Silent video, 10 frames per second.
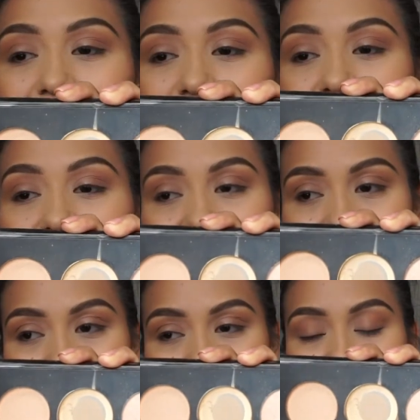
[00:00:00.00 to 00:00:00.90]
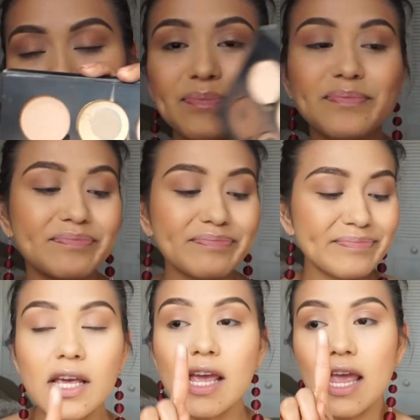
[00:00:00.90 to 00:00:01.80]
and banana.
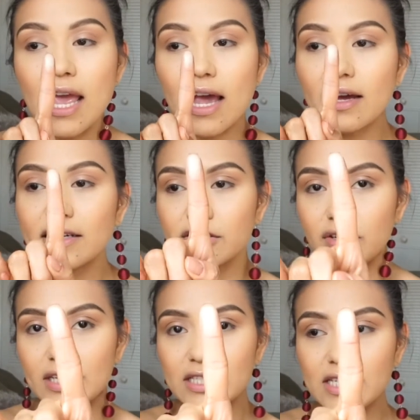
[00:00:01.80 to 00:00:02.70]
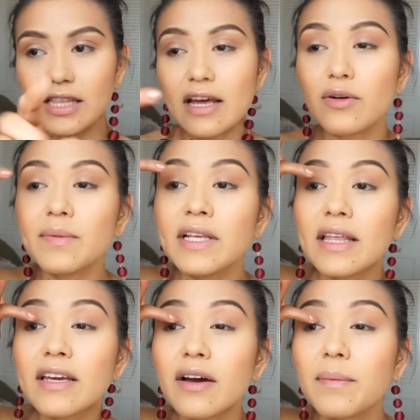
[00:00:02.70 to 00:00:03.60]
And as you can see, that'll be
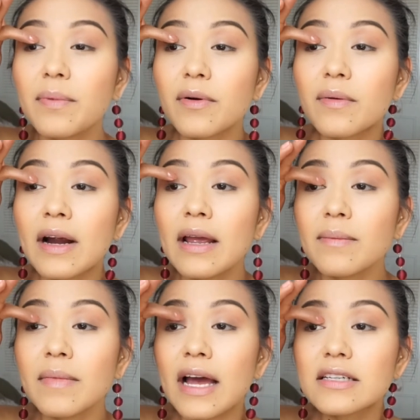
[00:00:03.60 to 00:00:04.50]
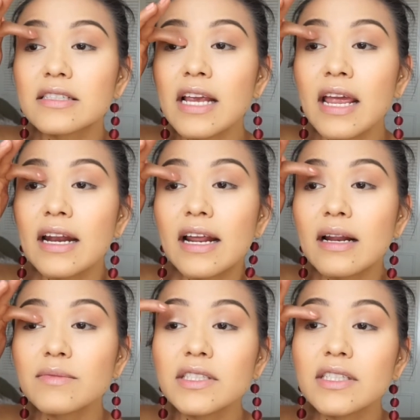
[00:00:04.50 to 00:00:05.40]
like a bright matte shade. And
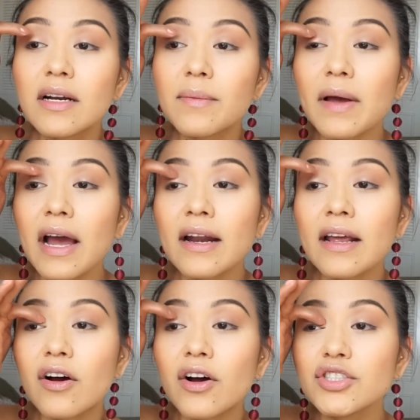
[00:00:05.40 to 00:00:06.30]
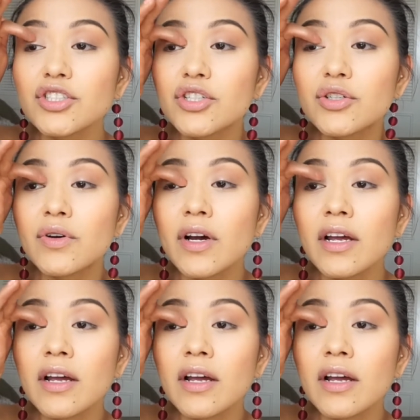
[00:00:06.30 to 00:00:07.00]
I'm just gonna pat it onto